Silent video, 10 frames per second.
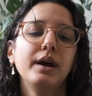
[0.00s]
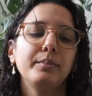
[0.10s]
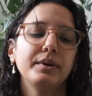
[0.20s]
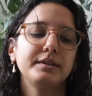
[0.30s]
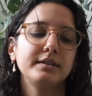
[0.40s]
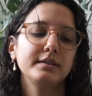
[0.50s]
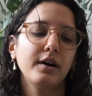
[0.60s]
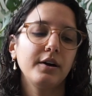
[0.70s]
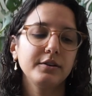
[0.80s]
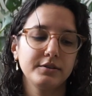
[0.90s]
But
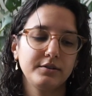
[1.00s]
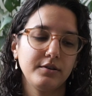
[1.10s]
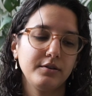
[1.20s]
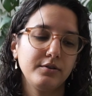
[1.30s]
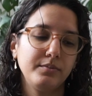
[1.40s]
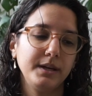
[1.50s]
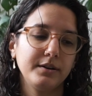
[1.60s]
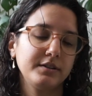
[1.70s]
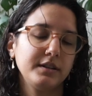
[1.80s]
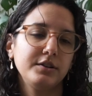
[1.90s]
also
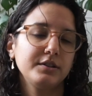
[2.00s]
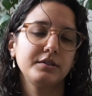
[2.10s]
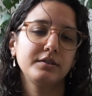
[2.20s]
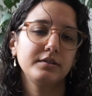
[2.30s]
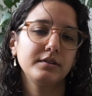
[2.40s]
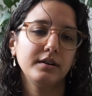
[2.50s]
because I just